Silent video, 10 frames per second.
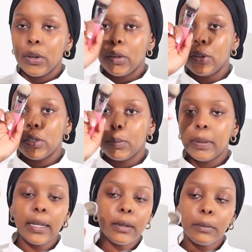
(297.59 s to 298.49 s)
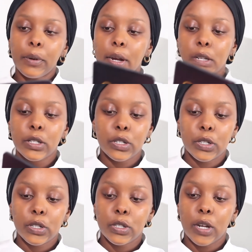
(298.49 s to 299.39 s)
You use your blending
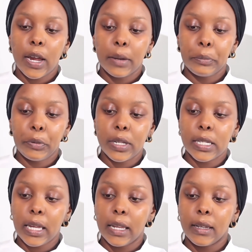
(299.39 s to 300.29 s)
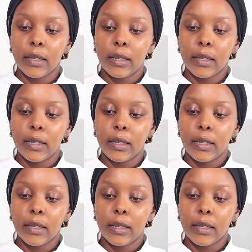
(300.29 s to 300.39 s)
brush and press in